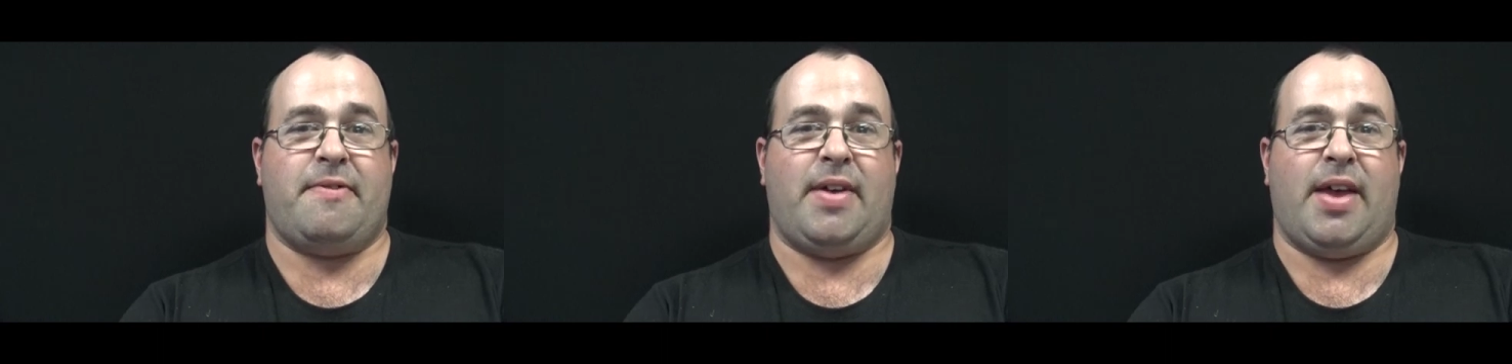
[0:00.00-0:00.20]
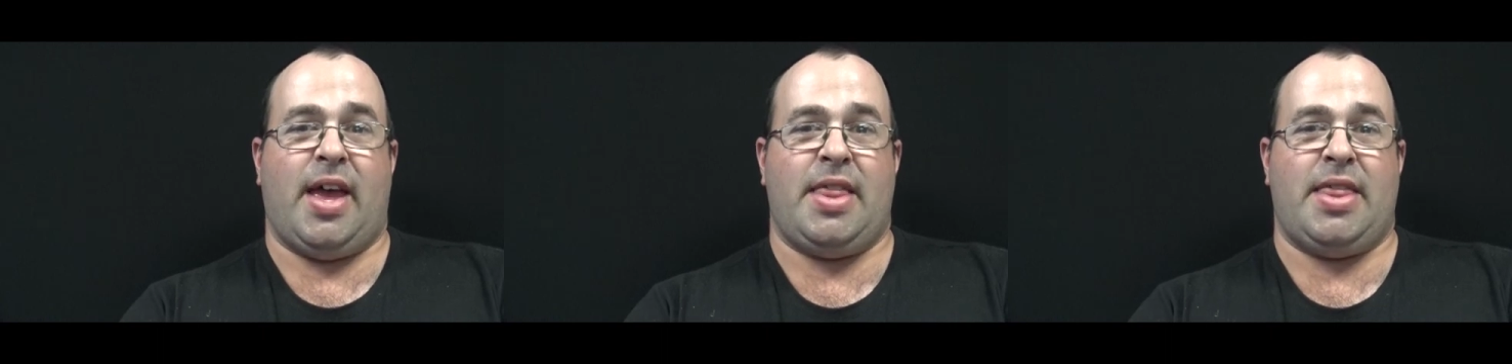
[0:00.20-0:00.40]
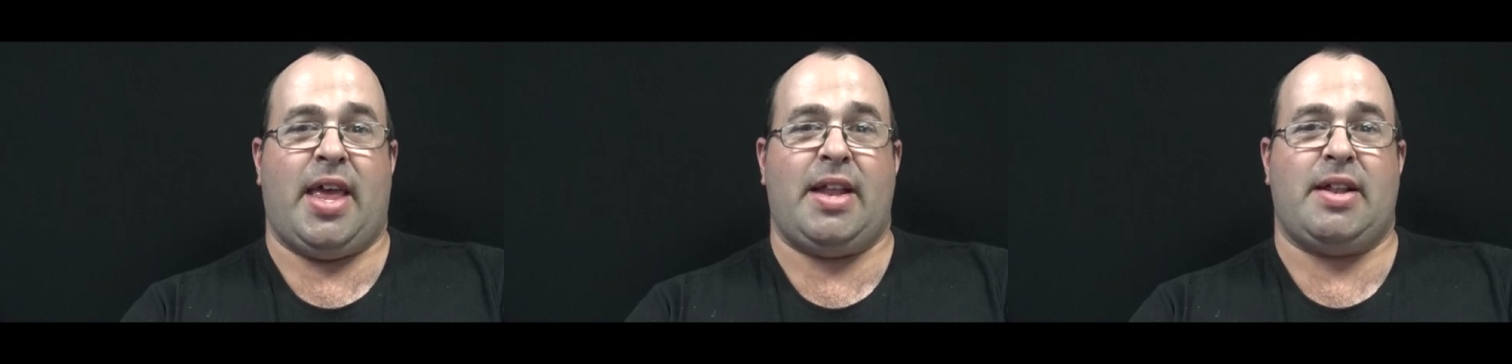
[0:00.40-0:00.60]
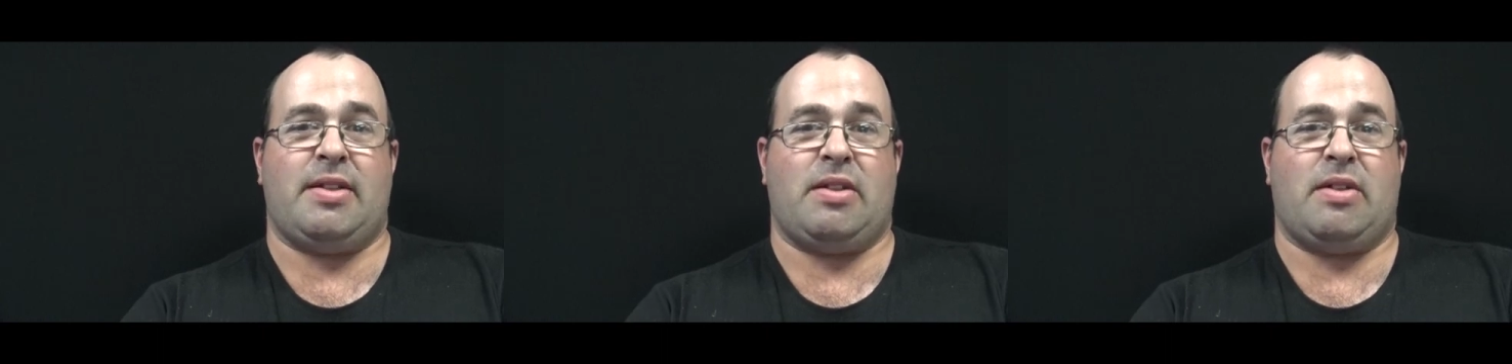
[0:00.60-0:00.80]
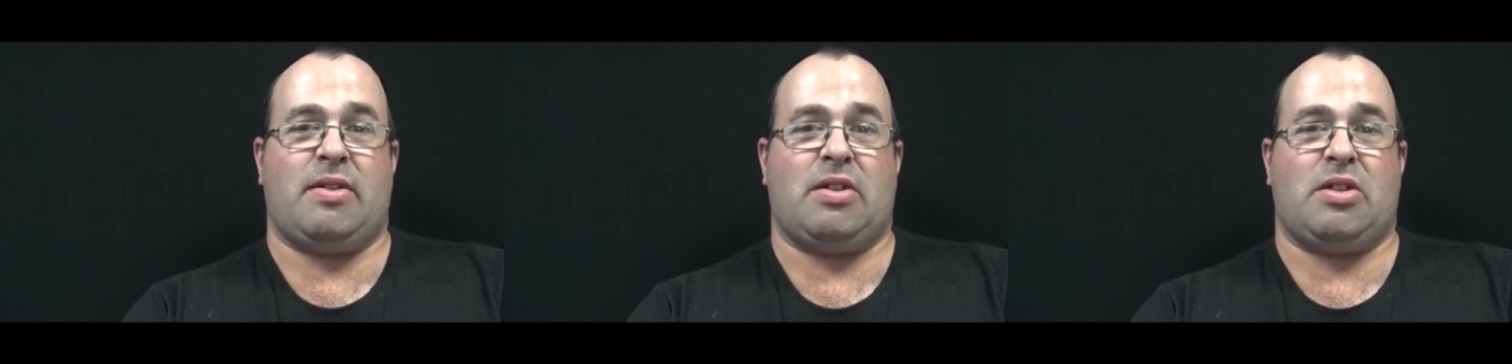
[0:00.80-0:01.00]
and that
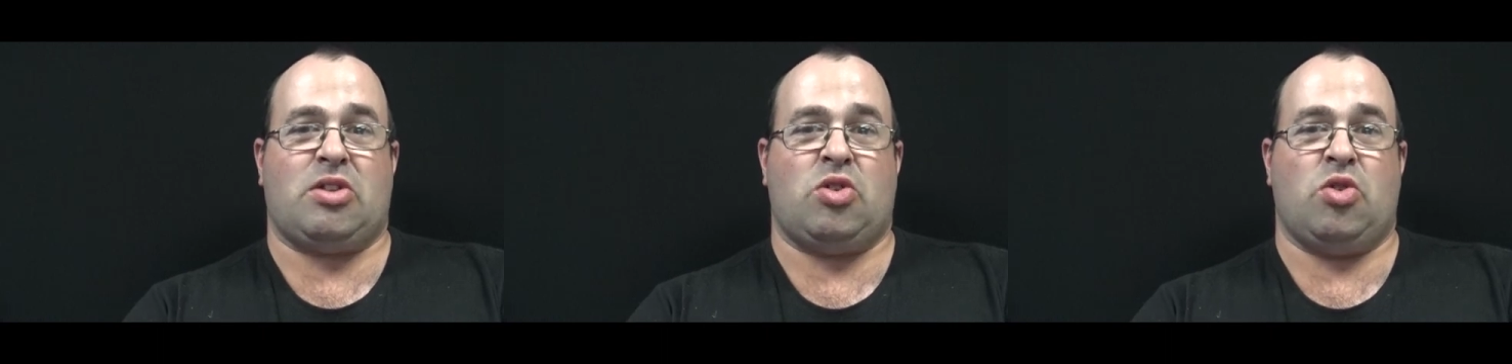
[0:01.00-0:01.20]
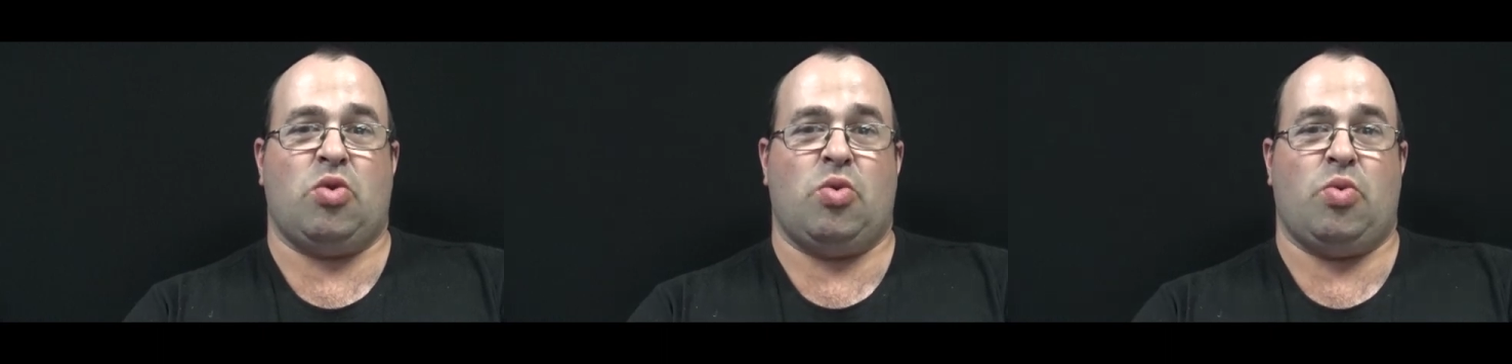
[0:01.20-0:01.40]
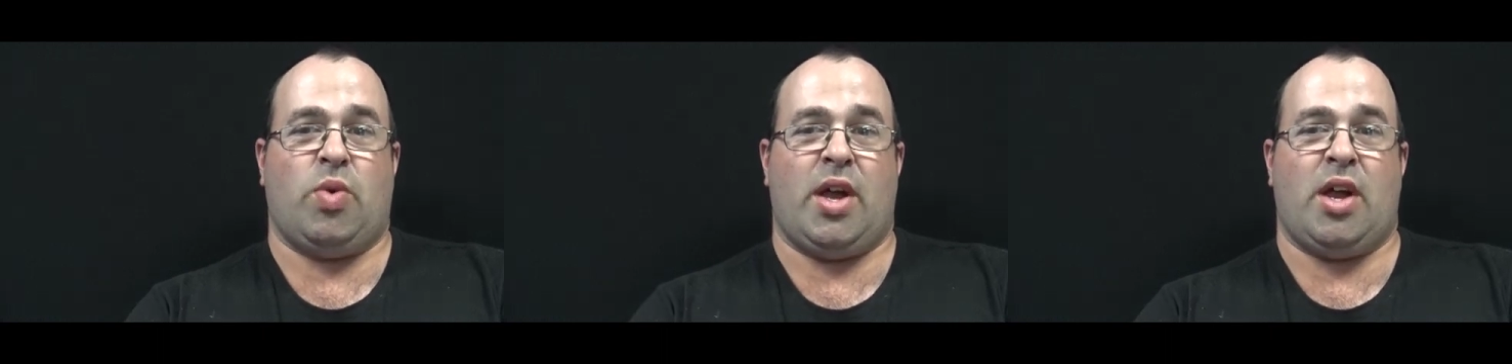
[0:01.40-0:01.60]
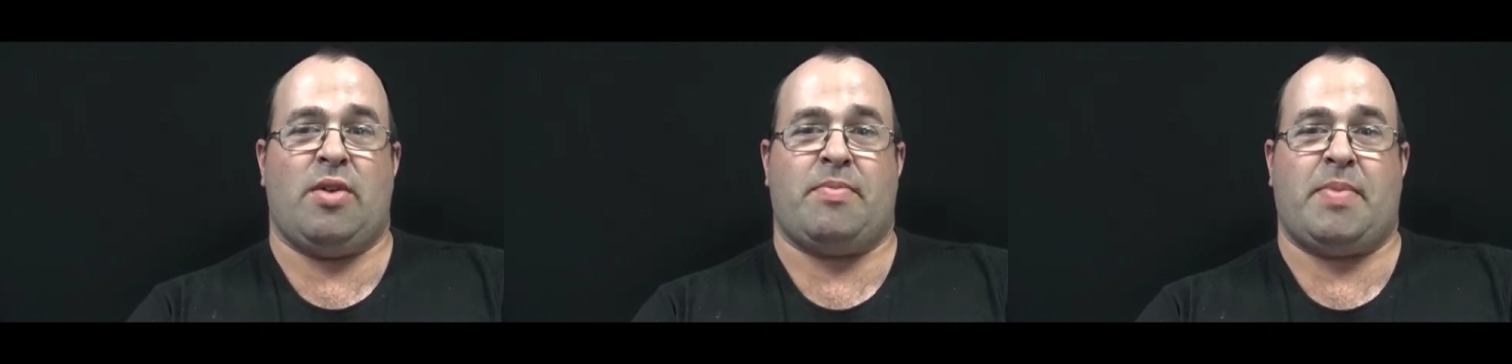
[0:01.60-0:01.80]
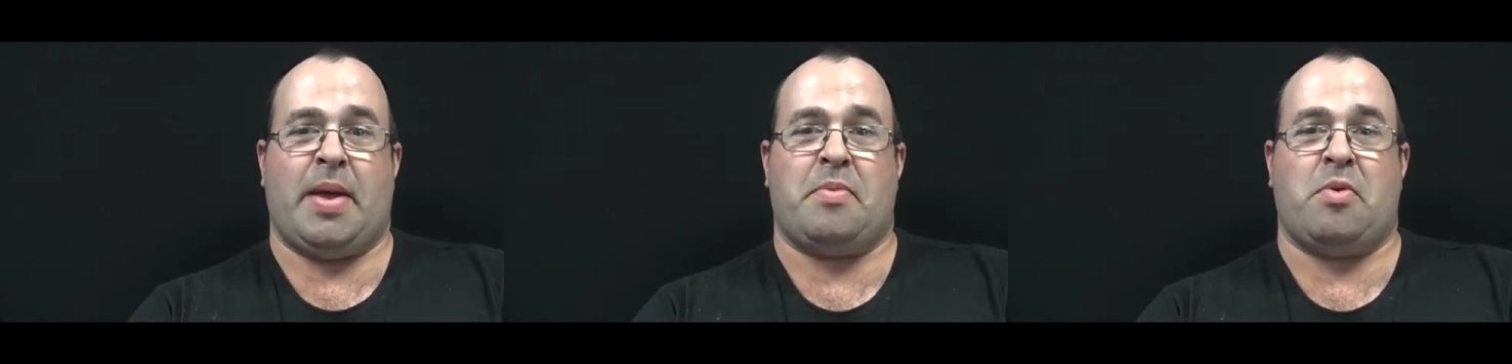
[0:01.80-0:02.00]
to
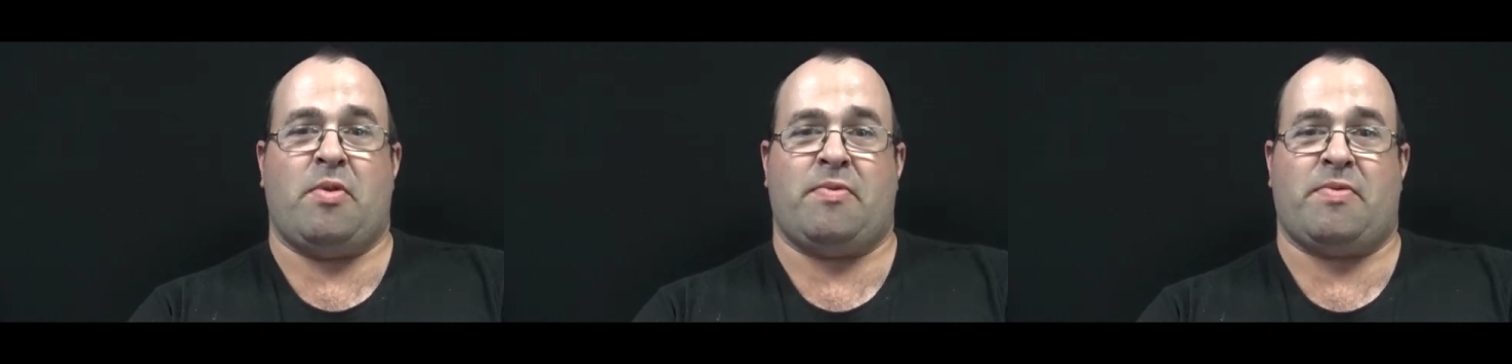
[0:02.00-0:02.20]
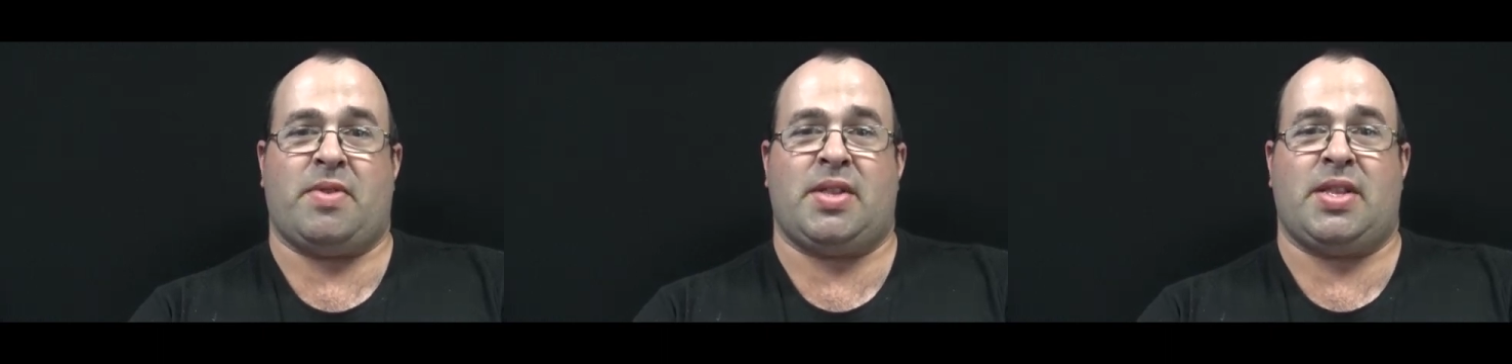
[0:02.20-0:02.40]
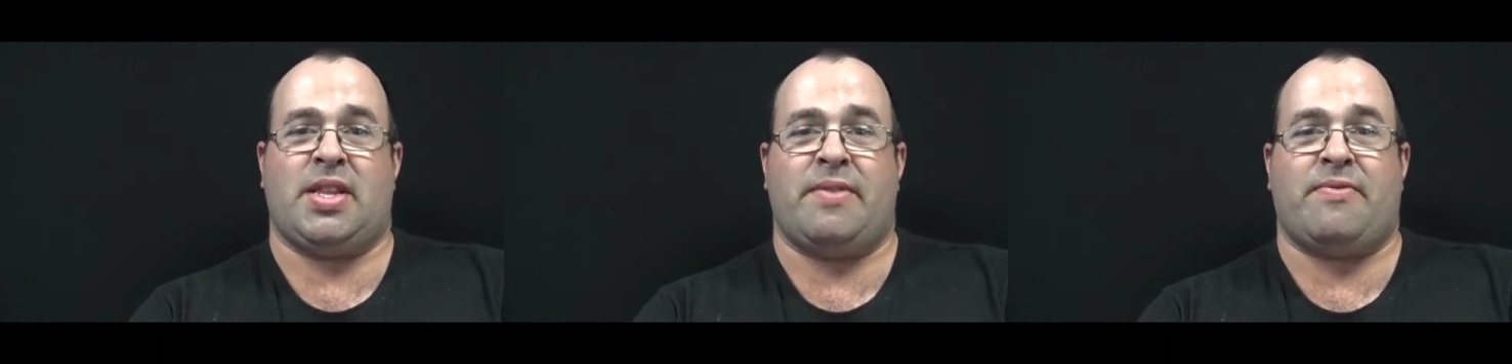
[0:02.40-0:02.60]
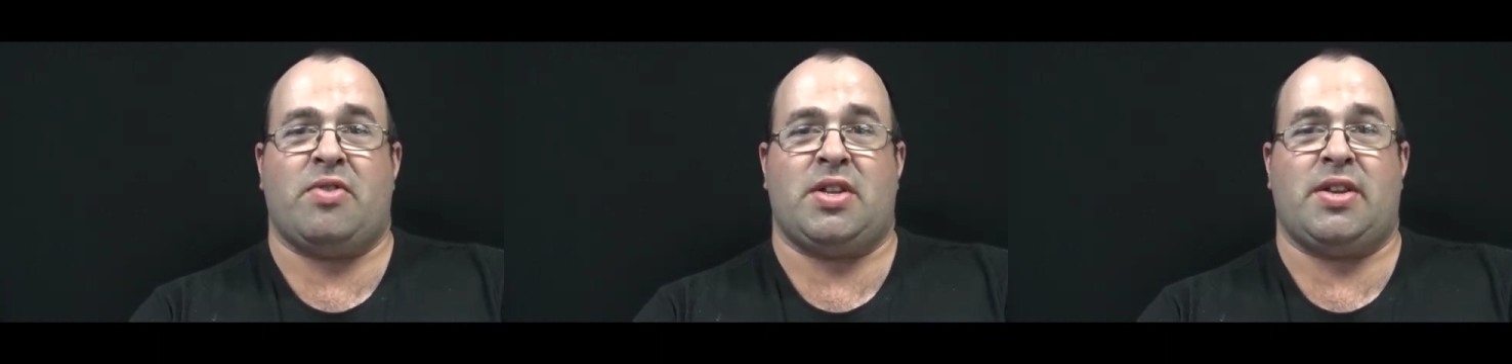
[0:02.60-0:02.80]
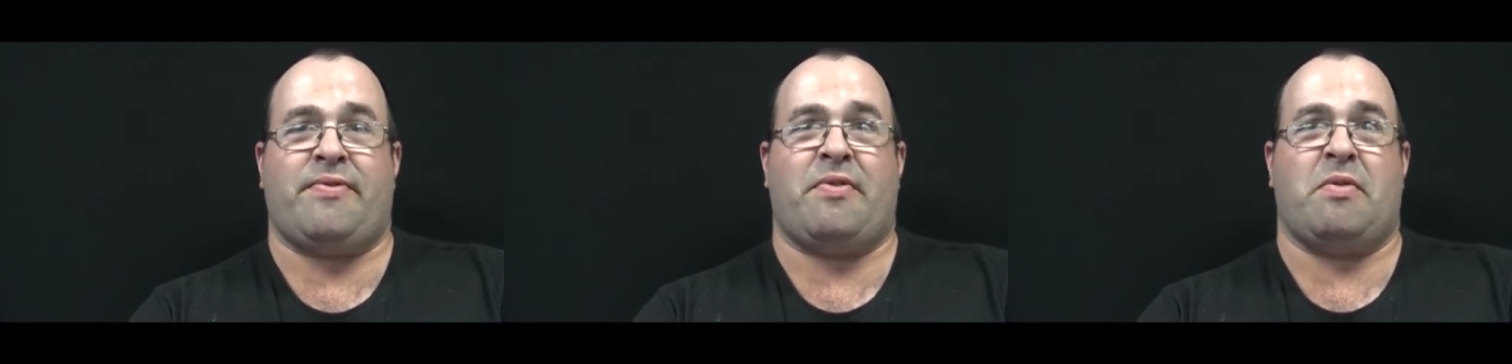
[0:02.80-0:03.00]
aware people with
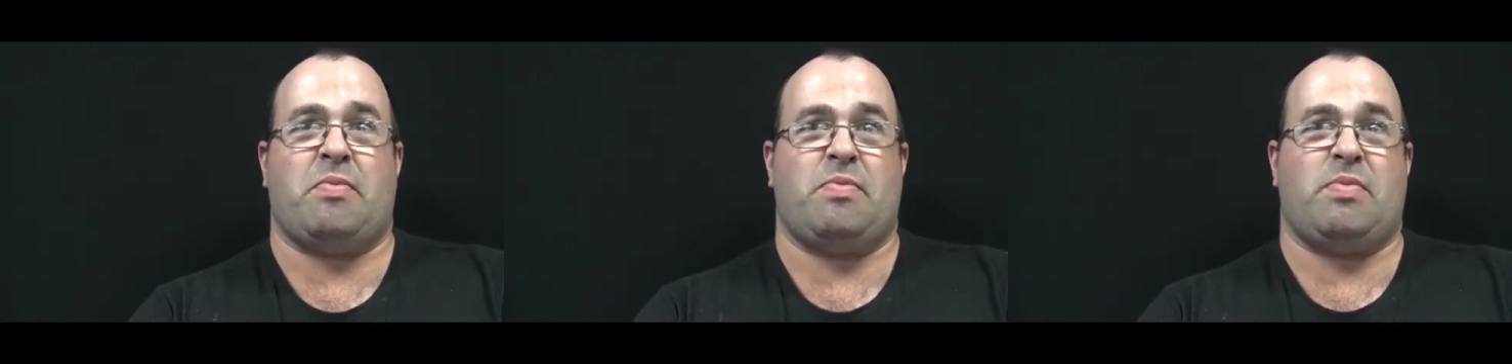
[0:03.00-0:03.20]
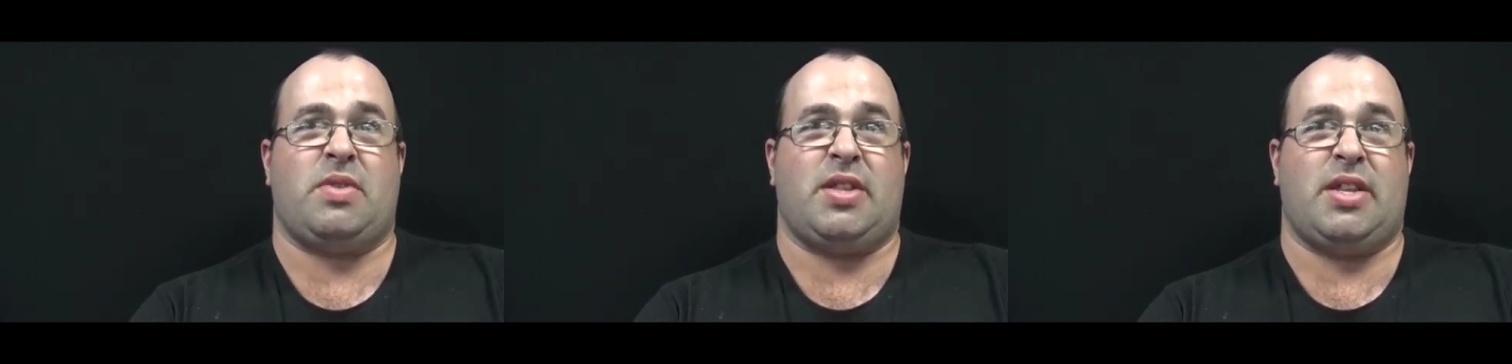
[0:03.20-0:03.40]
different different